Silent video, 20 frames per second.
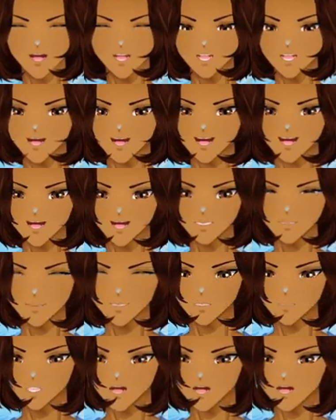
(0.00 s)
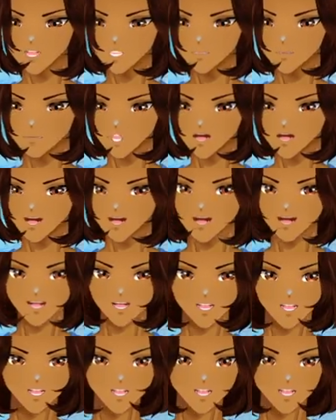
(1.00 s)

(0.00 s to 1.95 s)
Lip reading: He has the money to buy.